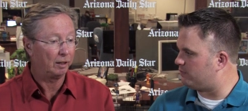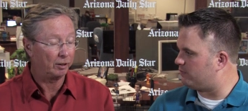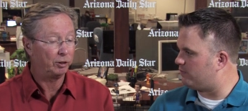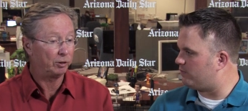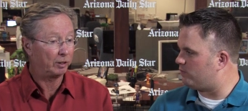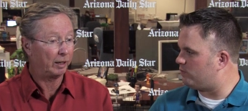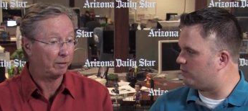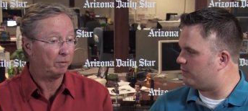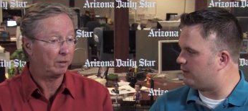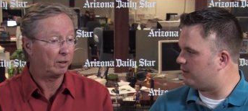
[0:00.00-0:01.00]
Speaker 1: as you
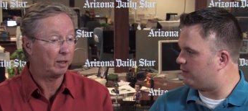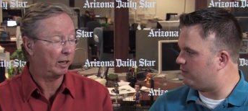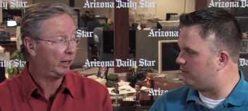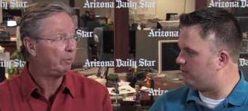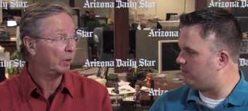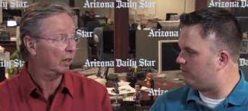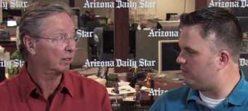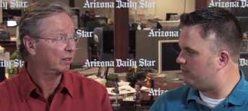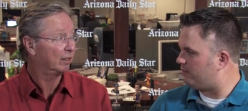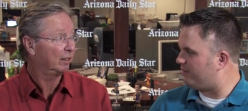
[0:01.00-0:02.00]
said, did
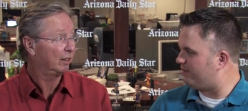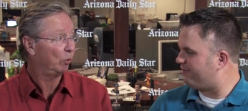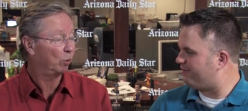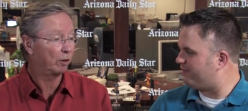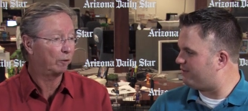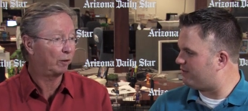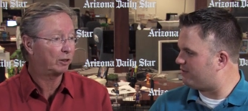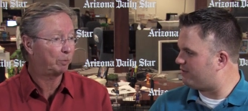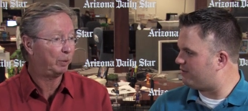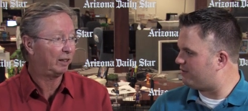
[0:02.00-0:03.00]
emails mm-hmm. with a
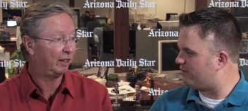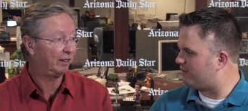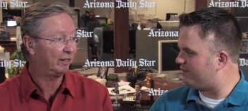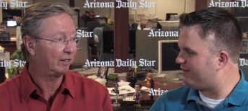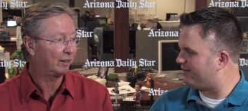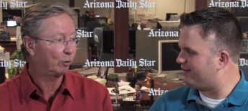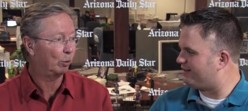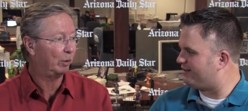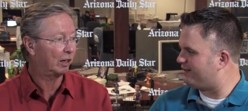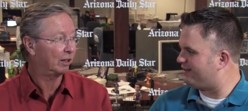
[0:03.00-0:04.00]
French speaking
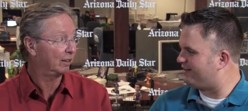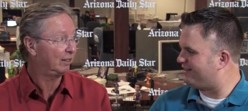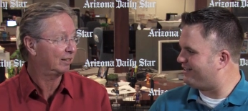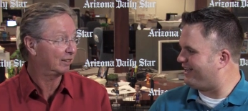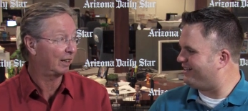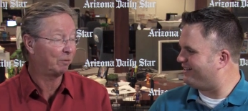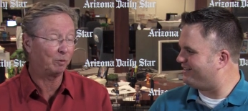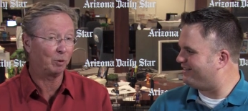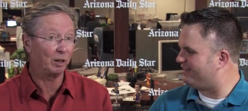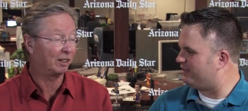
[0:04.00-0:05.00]
Quebecan. Is that
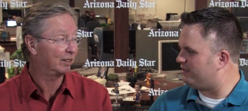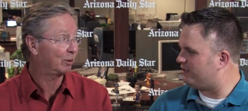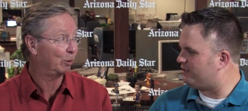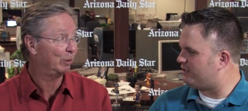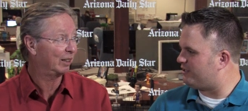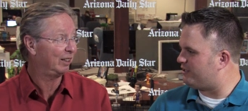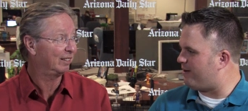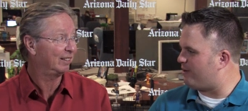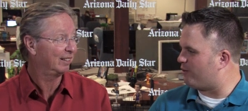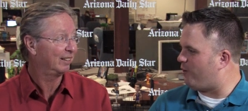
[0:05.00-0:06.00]
what it is? Quebecian?
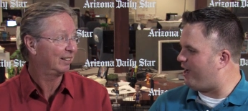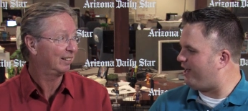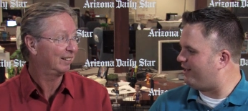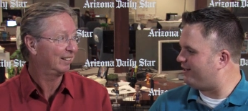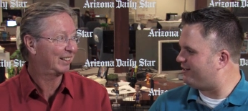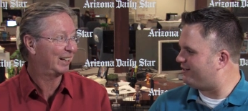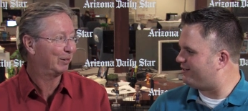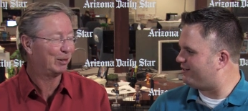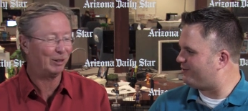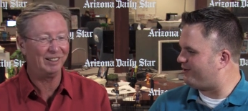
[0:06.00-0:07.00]
Quebecois.
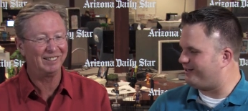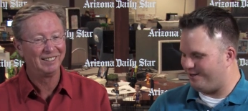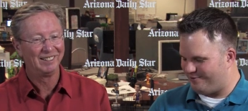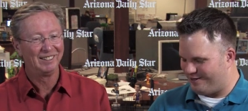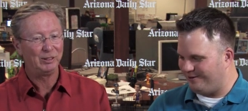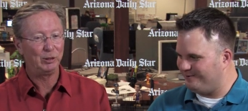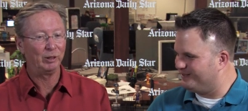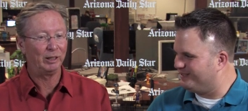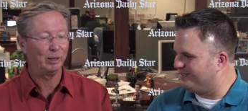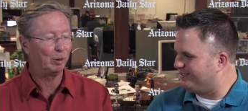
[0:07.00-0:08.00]
There we go.
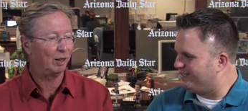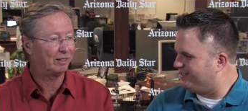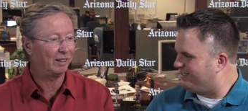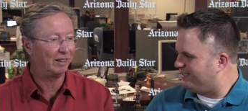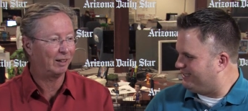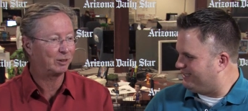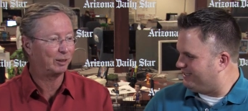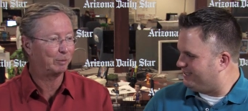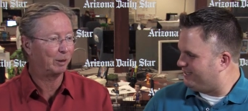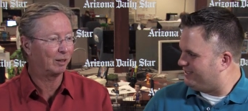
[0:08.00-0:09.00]
Julie Labonte, now
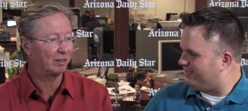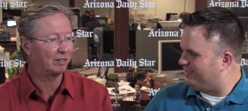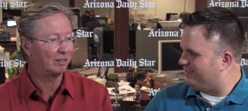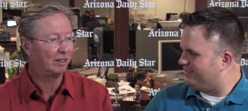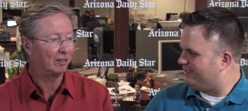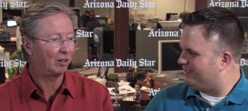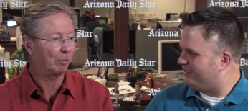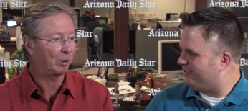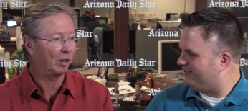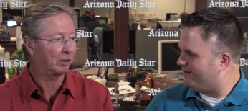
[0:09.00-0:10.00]
she's America's
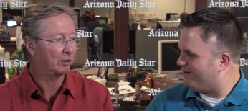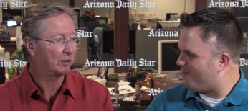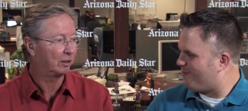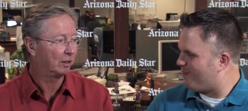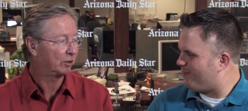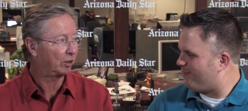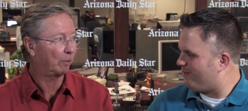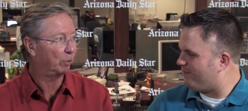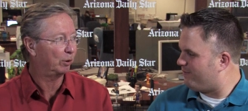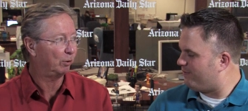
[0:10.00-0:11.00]
top college
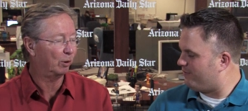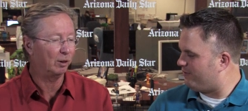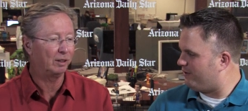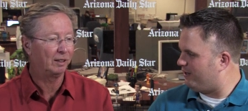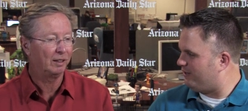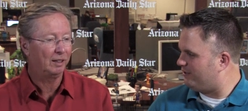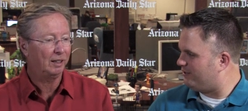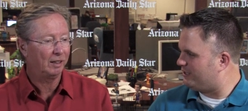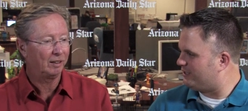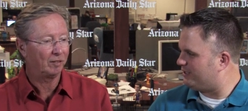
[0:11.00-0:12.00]
shot put thrower. Uh-huh.
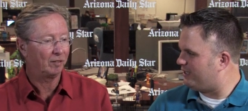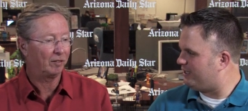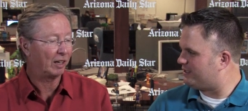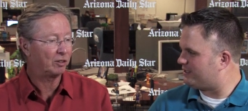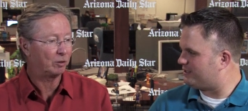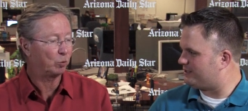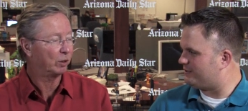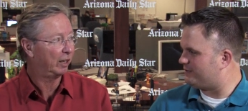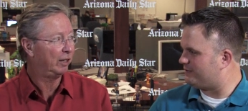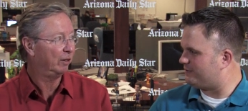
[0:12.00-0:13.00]
That's just
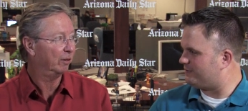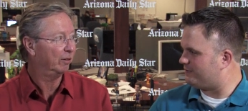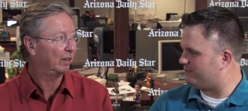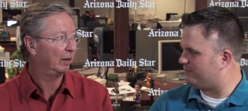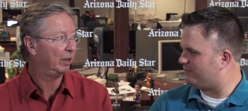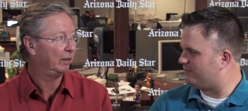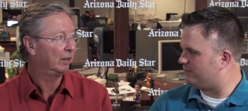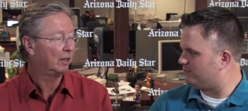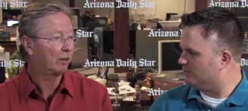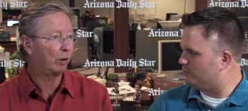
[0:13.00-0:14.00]
what they do. Mm-hmm. I mean,
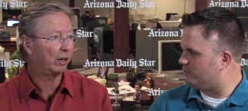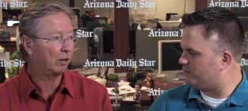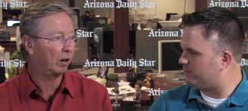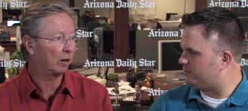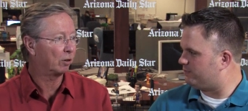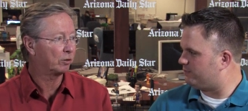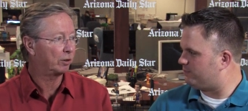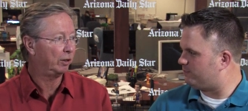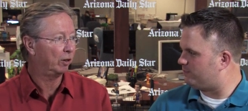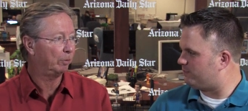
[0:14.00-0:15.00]
Craig Carter goes
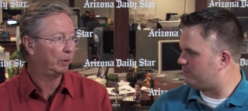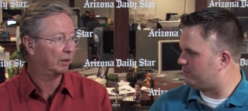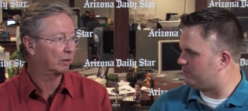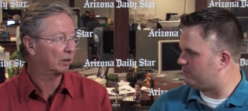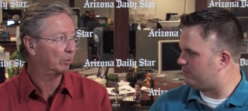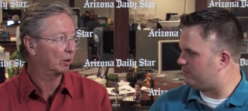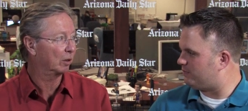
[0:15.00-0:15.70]
to Europe in the summer